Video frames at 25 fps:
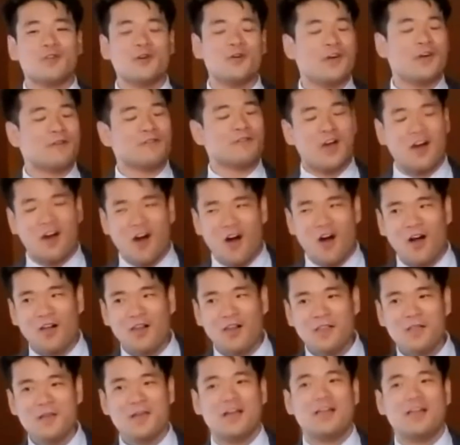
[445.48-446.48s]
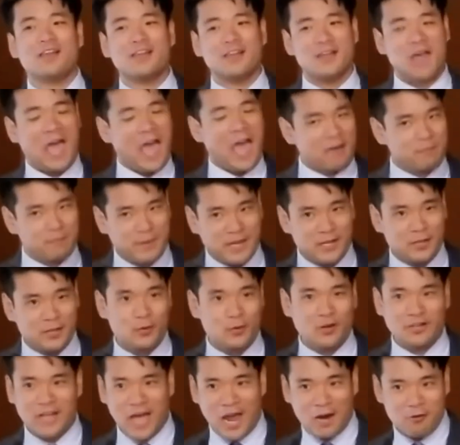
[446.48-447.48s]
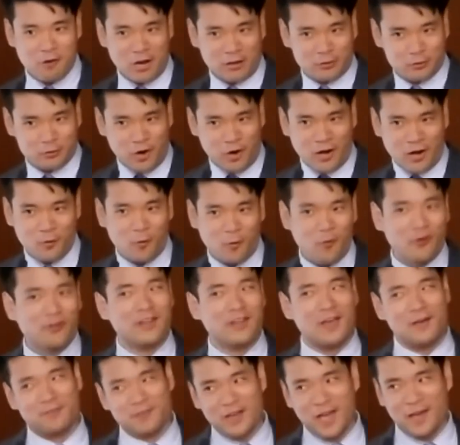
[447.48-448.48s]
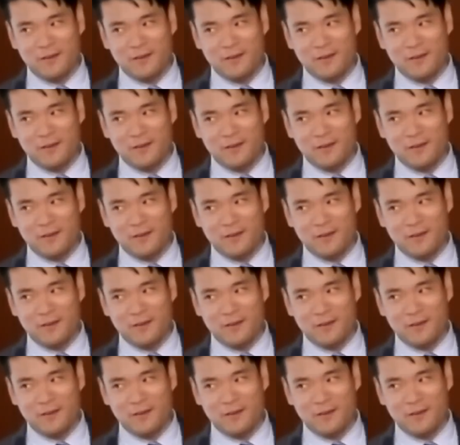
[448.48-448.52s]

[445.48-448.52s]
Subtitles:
if not all, have been to a Thai restaurant or love Thai